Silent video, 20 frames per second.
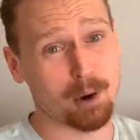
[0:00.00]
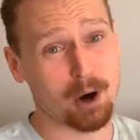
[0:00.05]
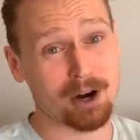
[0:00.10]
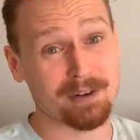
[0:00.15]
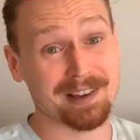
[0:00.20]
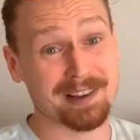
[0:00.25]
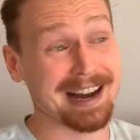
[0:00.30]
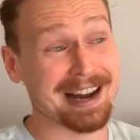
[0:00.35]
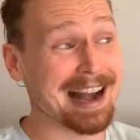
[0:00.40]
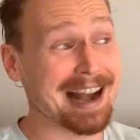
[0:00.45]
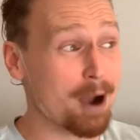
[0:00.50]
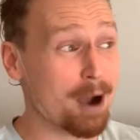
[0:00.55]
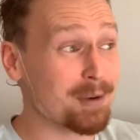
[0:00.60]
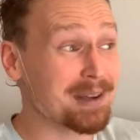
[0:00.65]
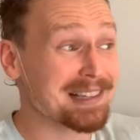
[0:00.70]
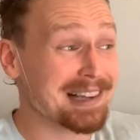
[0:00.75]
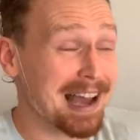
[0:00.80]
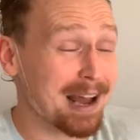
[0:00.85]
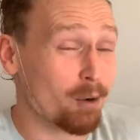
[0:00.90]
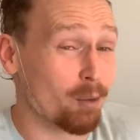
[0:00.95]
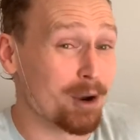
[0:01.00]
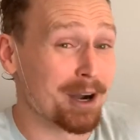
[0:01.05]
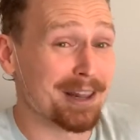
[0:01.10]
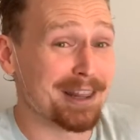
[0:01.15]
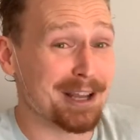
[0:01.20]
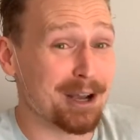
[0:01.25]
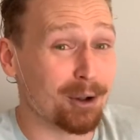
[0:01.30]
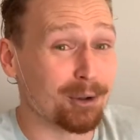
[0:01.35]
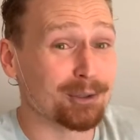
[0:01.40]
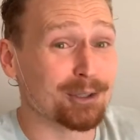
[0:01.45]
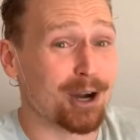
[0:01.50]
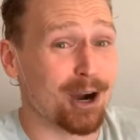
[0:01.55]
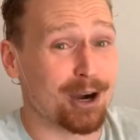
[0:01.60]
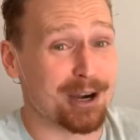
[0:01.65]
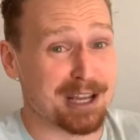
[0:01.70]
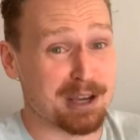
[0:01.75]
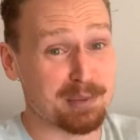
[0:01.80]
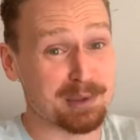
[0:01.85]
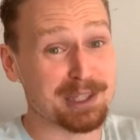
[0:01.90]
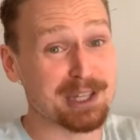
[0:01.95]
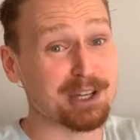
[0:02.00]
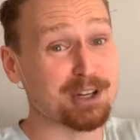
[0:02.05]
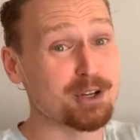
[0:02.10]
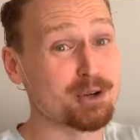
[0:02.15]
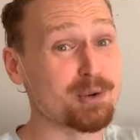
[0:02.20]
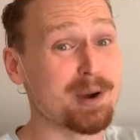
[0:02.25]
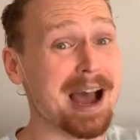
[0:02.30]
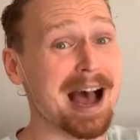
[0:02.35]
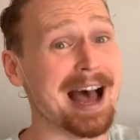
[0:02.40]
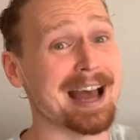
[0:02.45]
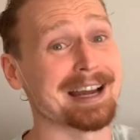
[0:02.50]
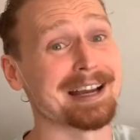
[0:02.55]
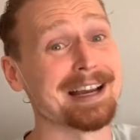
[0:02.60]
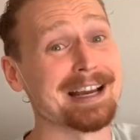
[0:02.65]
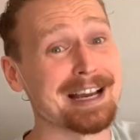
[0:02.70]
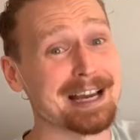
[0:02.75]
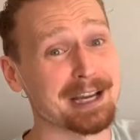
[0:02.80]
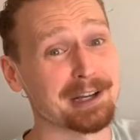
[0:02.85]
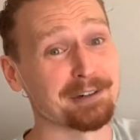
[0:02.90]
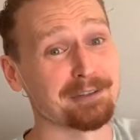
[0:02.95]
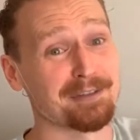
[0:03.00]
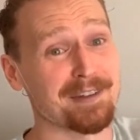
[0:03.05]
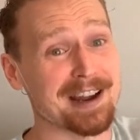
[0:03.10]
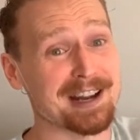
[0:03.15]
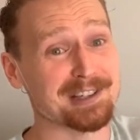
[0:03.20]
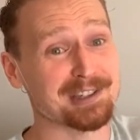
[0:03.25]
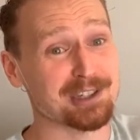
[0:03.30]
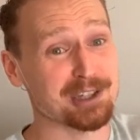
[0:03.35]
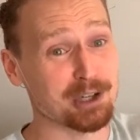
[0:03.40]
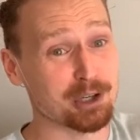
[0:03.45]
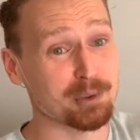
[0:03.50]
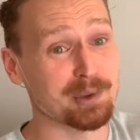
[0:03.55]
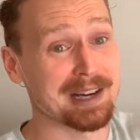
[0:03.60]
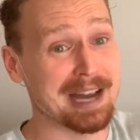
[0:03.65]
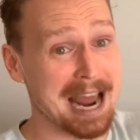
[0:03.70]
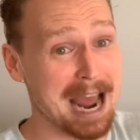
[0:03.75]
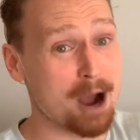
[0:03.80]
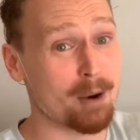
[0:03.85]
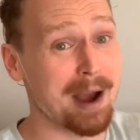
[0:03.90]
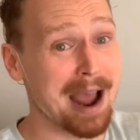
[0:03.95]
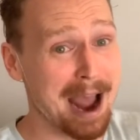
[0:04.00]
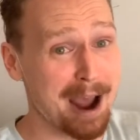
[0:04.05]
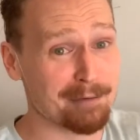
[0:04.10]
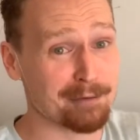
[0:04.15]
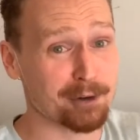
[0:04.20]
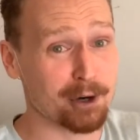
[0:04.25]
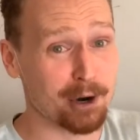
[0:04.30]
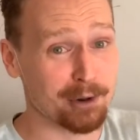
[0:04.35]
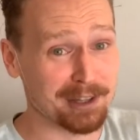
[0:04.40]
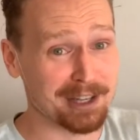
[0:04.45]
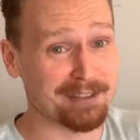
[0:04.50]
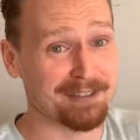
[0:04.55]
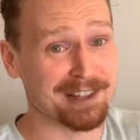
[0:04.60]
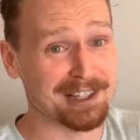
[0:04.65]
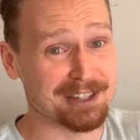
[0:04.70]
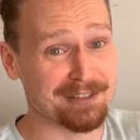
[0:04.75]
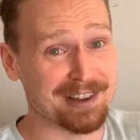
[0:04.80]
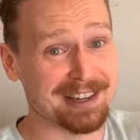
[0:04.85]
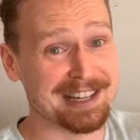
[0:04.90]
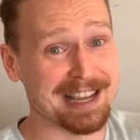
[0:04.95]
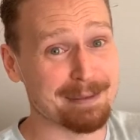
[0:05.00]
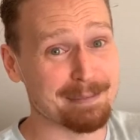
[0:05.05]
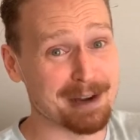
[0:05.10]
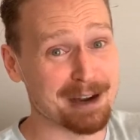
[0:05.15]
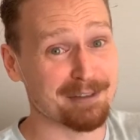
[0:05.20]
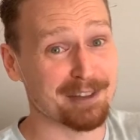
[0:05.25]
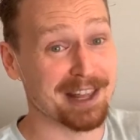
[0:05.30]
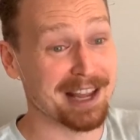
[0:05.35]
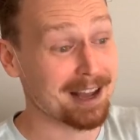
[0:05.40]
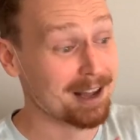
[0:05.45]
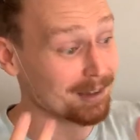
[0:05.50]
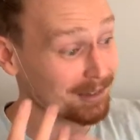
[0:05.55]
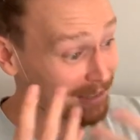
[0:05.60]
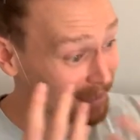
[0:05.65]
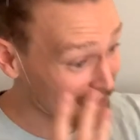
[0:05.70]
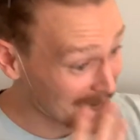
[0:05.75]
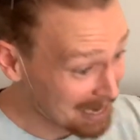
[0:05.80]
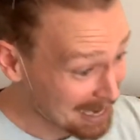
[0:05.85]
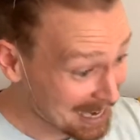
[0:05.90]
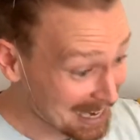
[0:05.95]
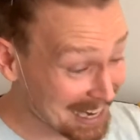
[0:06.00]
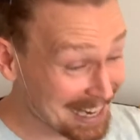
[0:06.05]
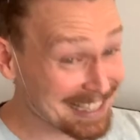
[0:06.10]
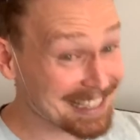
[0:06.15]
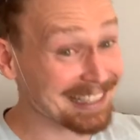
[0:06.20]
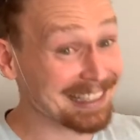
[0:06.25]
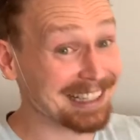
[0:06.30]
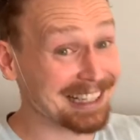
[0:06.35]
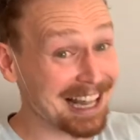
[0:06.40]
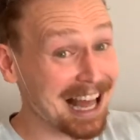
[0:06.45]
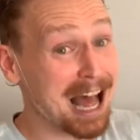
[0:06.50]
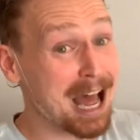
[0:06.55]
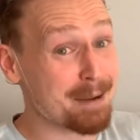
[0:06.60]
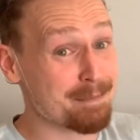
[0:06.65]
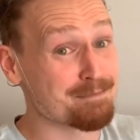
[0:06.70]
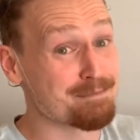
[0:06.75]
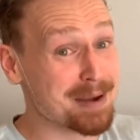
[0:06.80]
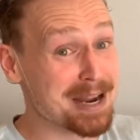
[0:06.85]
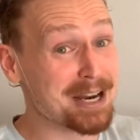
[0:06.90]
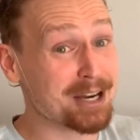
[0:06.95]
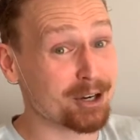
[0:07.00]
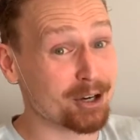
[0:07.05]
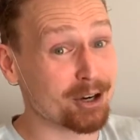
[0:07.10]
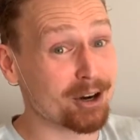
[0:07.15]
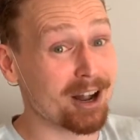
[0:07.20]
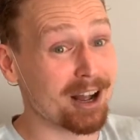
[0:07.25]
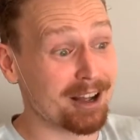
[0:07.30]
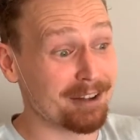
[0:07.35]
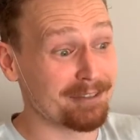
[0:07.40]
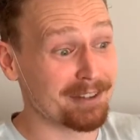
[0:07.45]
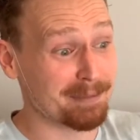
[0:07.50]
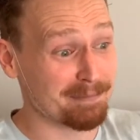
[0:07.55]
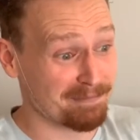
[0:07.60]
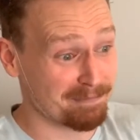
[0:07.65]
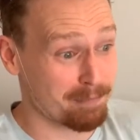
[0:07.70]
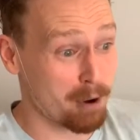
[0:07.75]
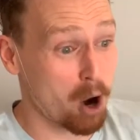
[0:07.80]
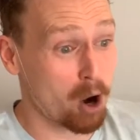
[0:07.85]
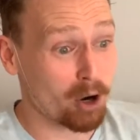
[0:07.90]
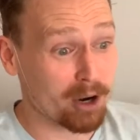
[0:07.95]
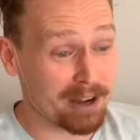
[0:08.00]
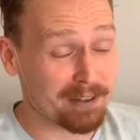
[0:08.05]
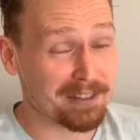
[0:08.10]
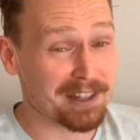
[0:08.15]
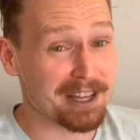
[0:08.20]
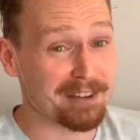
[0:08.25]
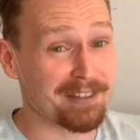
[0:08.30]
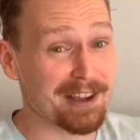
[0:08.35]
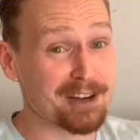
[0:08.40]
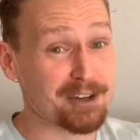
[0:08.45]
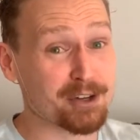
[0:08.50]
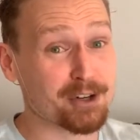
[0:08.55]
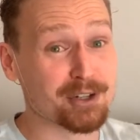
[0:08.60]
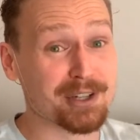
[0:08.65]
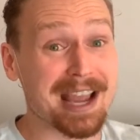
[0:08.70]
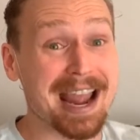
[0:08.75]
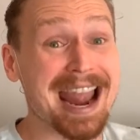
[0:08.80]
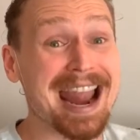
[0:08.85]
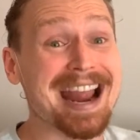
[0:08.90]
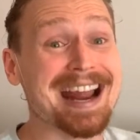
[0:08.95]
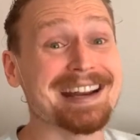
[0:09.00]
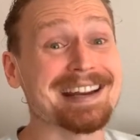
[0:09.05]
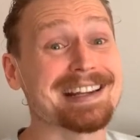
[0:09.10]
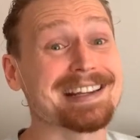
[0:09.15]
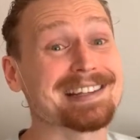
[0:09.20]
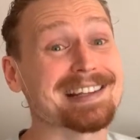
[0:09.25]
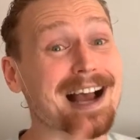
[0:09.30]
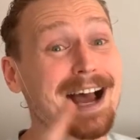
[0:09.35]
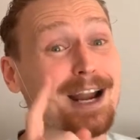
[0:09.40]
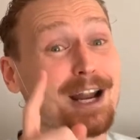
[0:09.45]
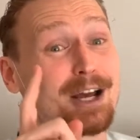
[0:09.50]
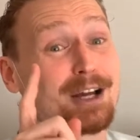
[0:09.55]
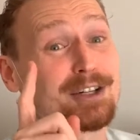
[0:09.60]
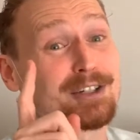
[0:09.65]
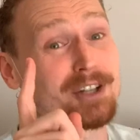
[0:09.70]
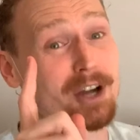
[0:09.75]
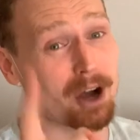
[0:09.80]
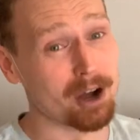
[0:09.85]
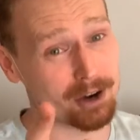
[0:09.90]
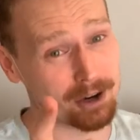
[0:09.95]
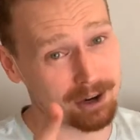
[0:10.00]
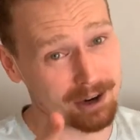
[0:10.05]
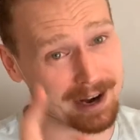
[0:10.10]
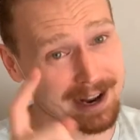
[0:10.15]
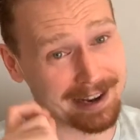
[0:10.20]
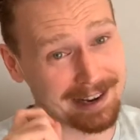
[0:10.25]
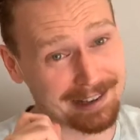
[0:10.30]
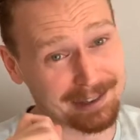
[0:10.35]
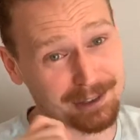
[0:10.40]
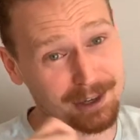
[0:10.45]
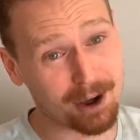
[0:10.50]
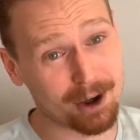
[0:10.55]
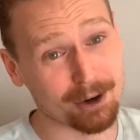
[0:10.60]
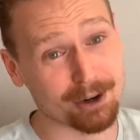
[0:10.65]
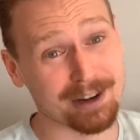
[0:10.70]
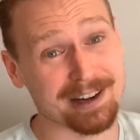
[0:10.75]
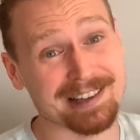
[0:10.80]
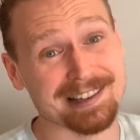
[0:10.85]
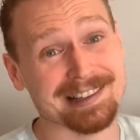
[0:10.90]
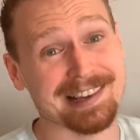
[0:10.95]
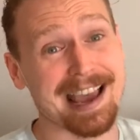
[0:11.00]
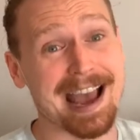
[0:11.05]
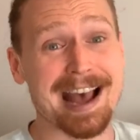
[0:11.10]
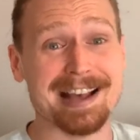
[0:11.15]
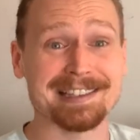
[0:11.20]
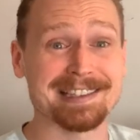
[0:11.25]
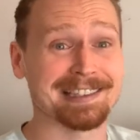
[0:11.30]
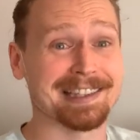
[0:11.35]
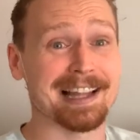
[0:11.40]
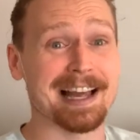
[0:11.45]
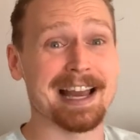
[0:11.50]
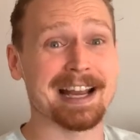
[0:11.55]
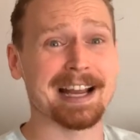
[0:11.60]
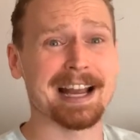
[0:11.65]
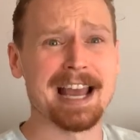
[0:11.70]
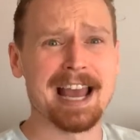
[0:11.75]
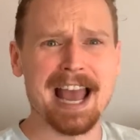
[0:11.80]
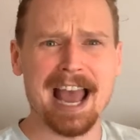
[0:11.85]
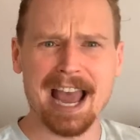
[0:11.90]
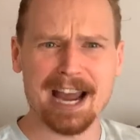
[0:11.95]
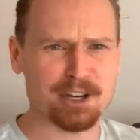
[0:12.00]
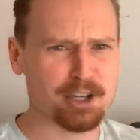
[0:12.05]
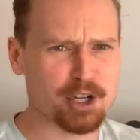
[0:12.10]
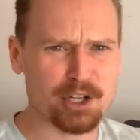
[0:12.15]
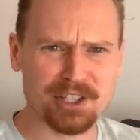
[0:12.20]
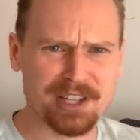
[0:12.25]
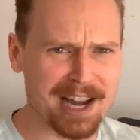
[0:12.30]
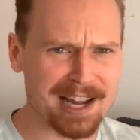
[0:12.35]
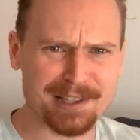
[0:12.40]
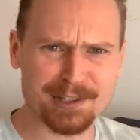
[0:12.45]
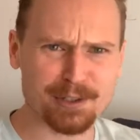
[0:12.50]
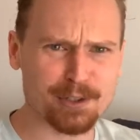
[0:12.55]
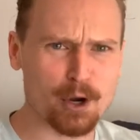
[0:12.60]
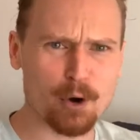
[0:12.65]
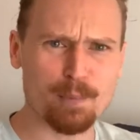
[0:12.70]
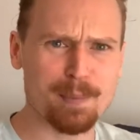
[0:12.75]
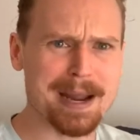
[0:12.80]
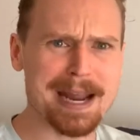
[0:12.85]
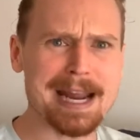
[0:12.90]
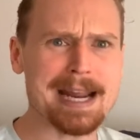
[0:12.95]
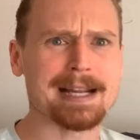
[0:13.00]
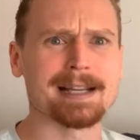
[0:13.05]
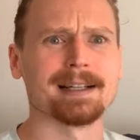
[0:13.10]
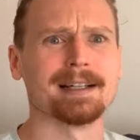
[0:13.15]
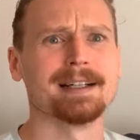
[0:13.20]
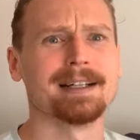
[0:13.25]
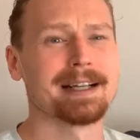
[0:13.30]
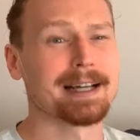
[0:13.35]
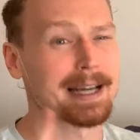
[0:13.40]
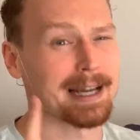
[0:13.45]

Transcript: part of it. And now he's kind of one of the old guard. He was the new guy in Phase 2. And now after all the events of Endgame and everything else, he's a lot bigger of a part of the Avengers, and he's got a daughter, and his daughter is Cassie Lang, and she's gotten so big.